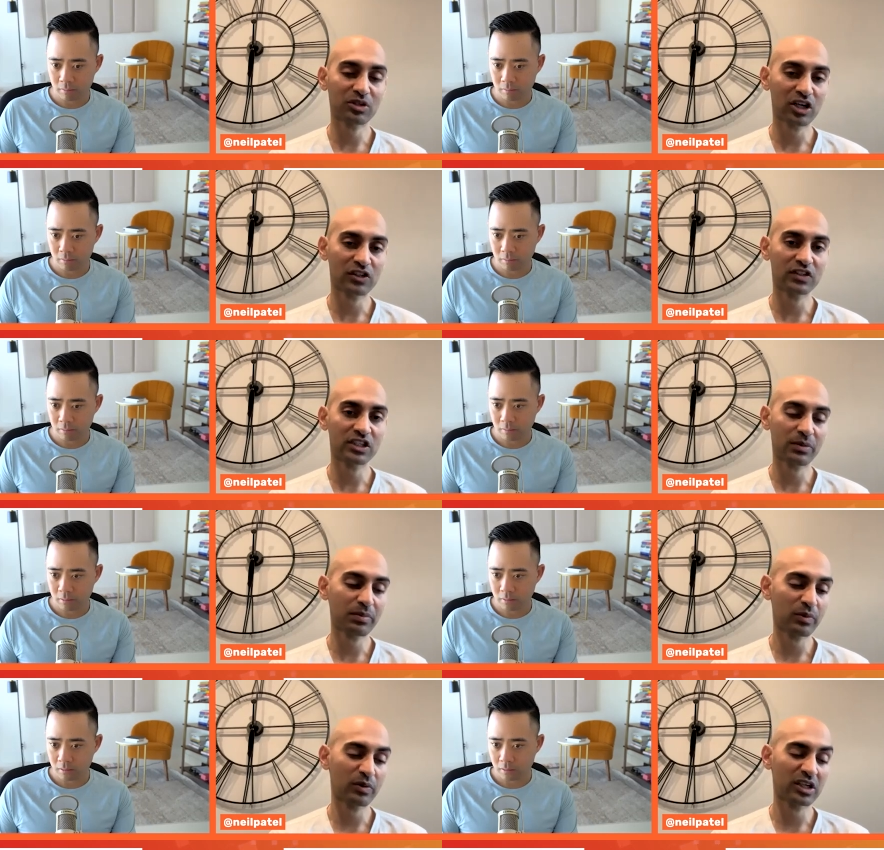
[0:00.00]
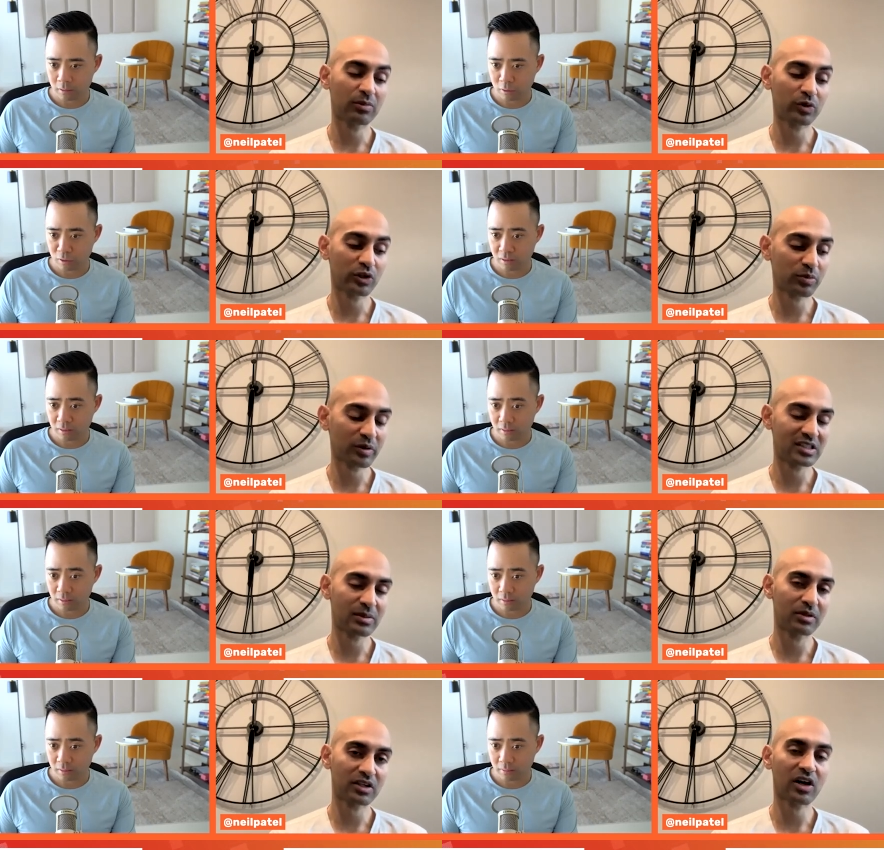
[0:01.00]
Speaker 1: were charged for shipping, which helped recuperate some
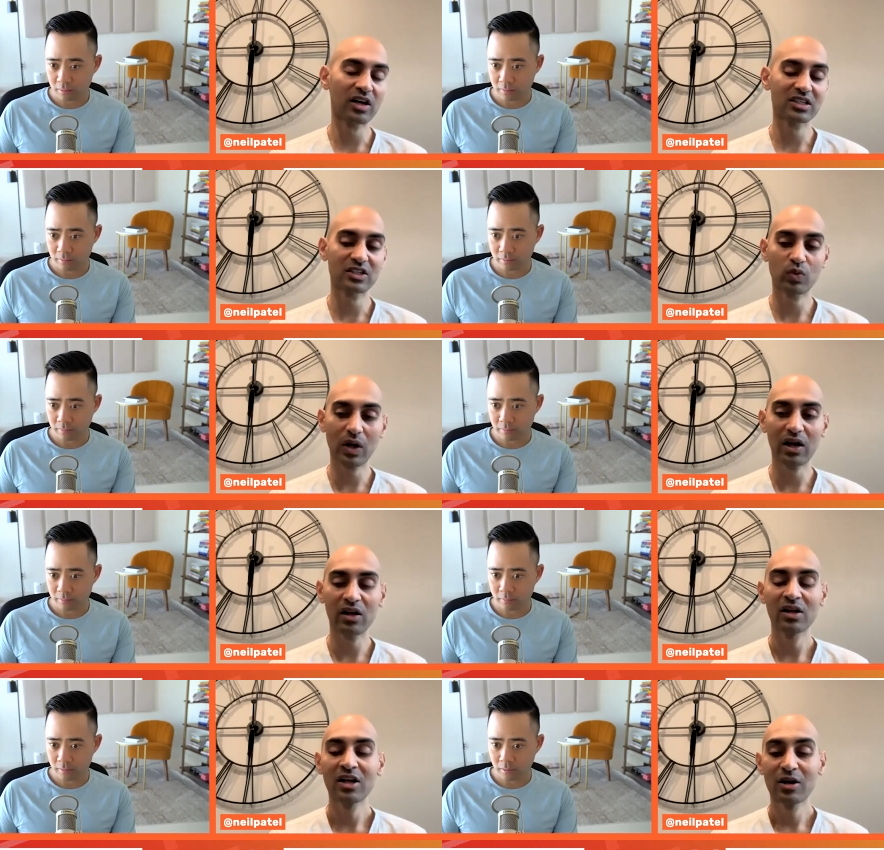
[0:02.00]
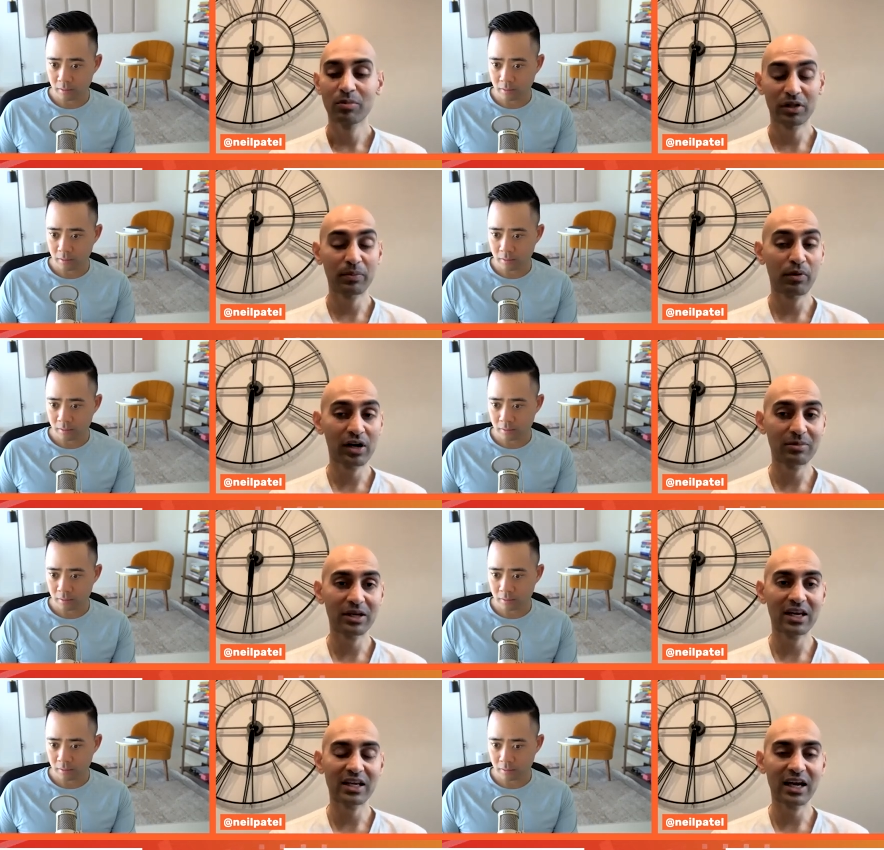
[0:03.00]
of their costs as well. But the point I'm
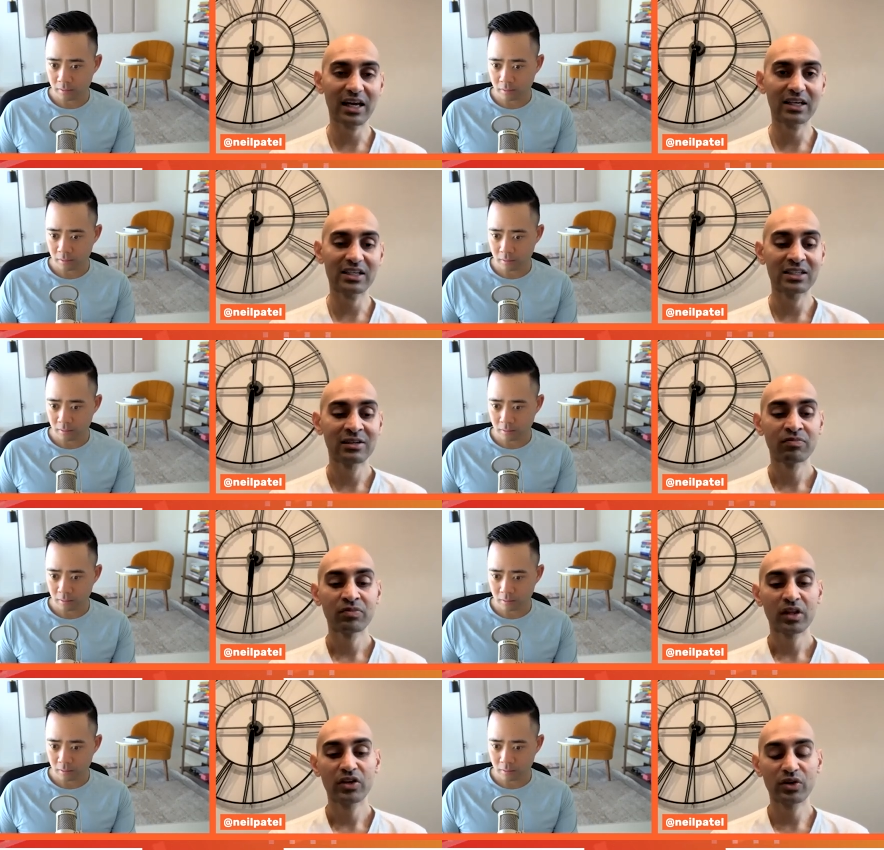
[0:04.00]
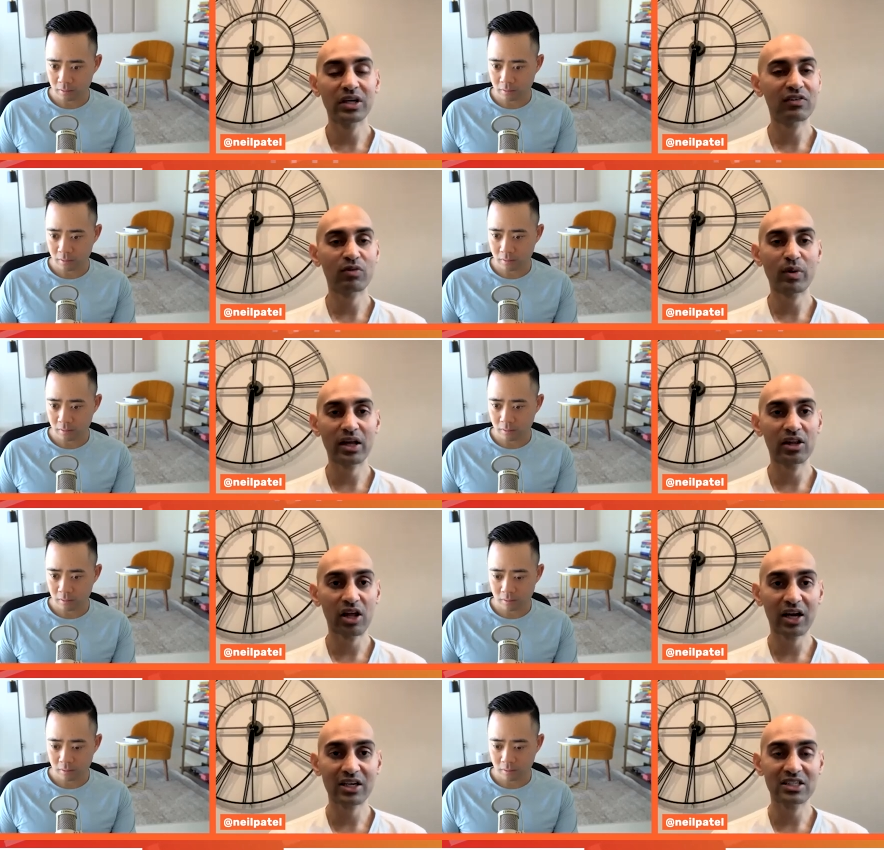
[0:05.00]
getting at is you can give away a
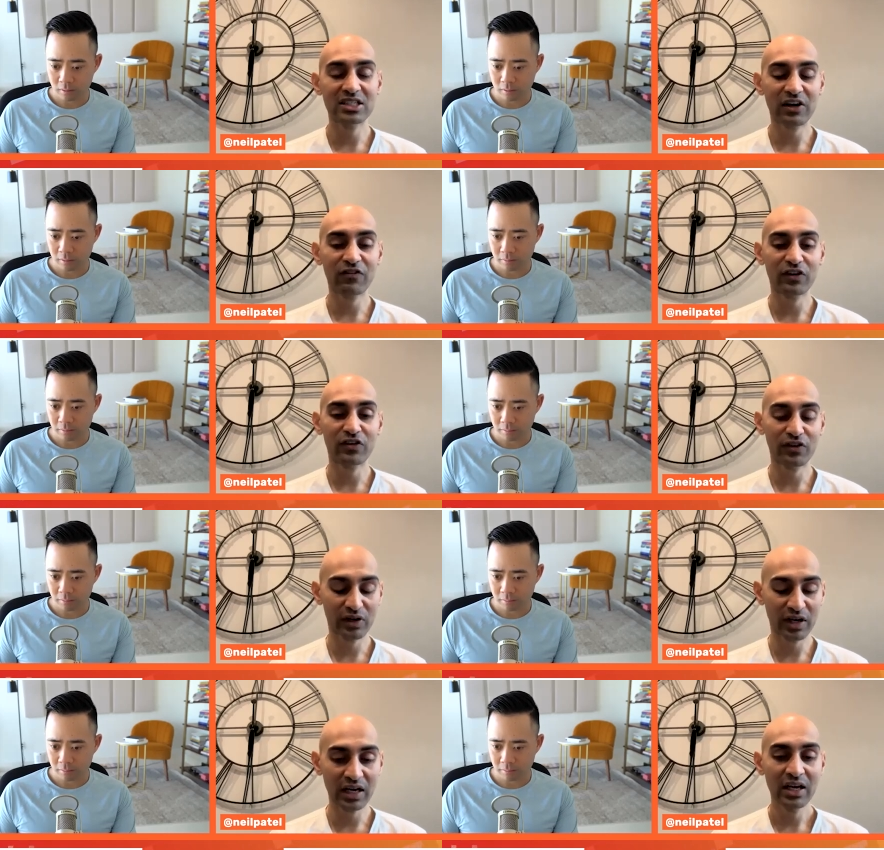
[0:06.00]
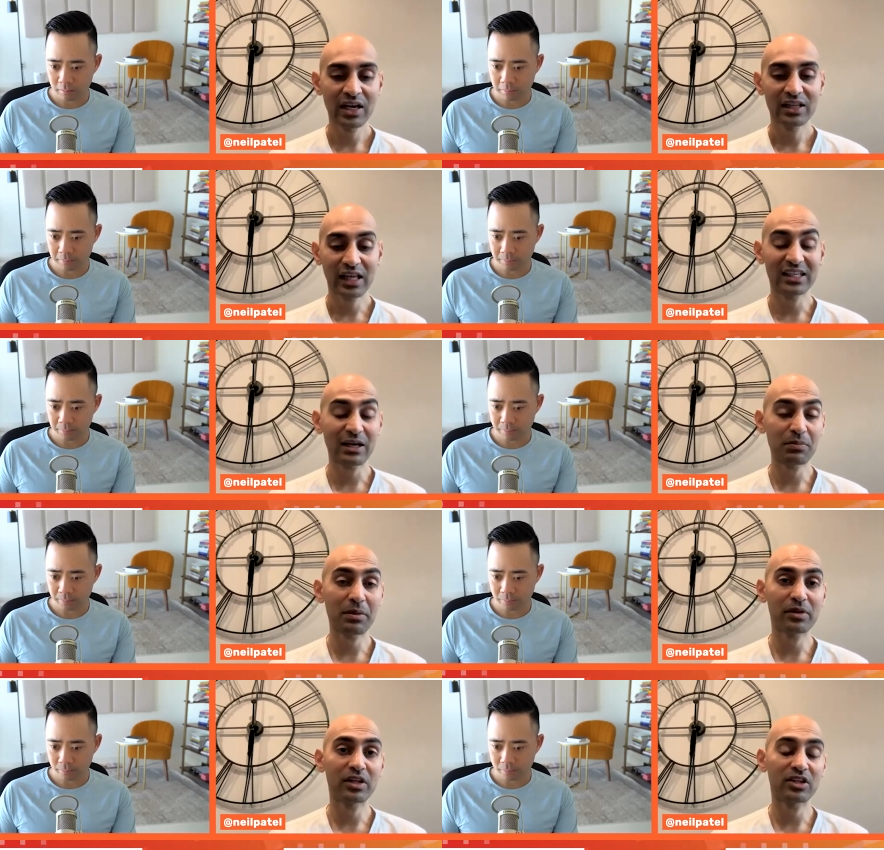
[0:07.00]
lot of stuff for free that can get
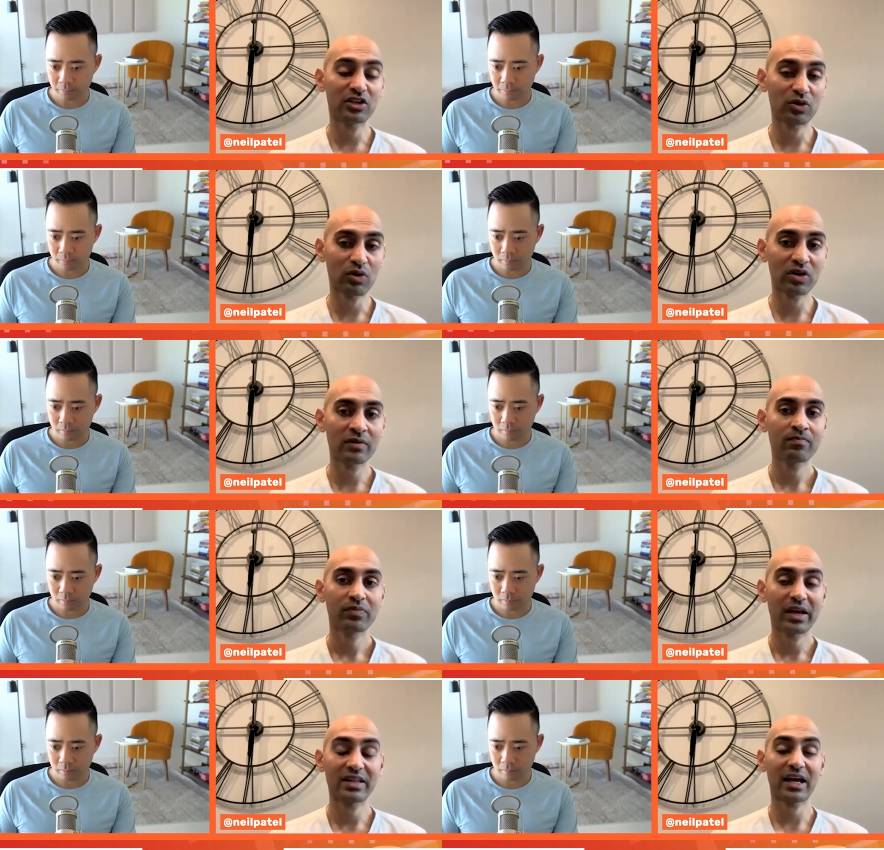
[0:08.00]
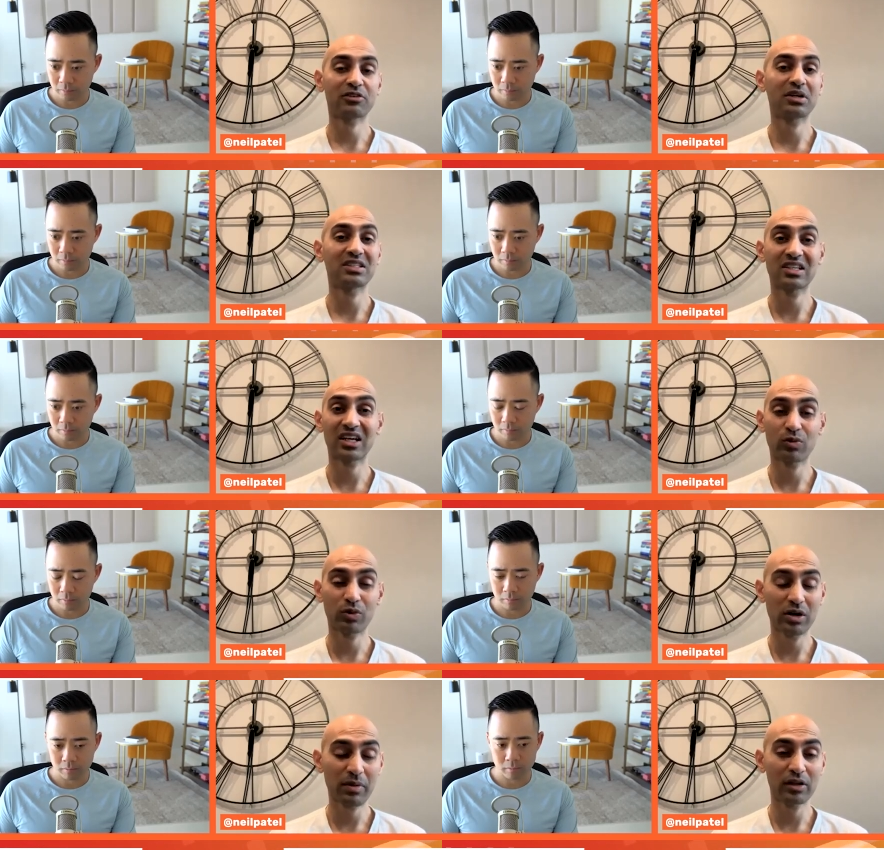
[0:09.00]
people in the door, and that creates a ton of
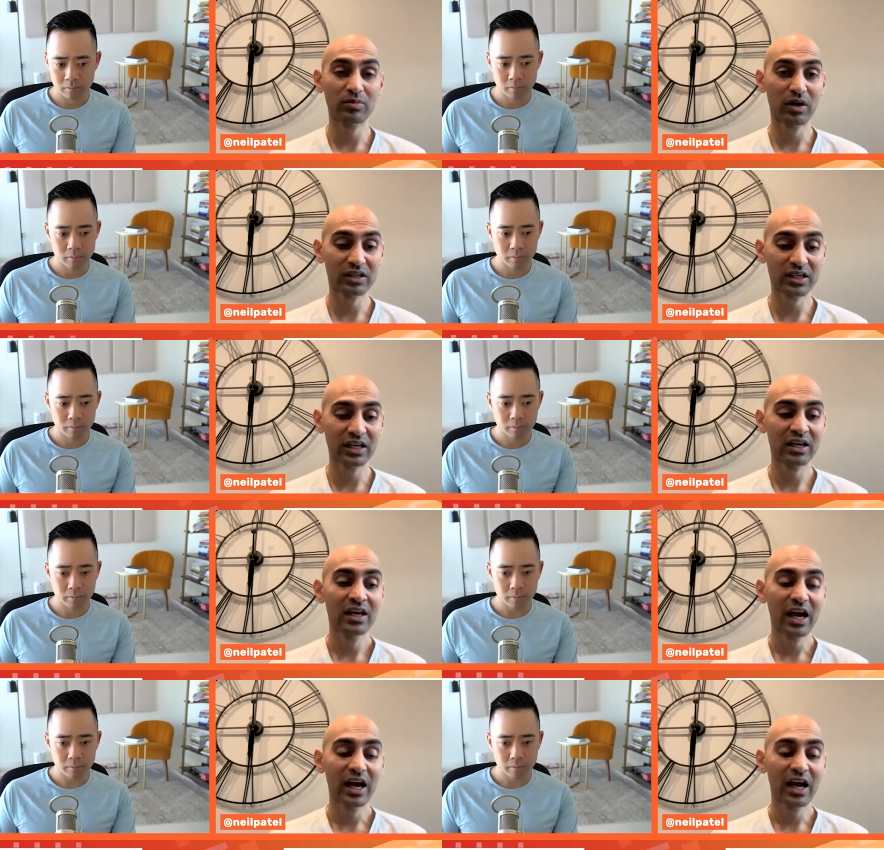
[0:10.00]
word of mouth marketing.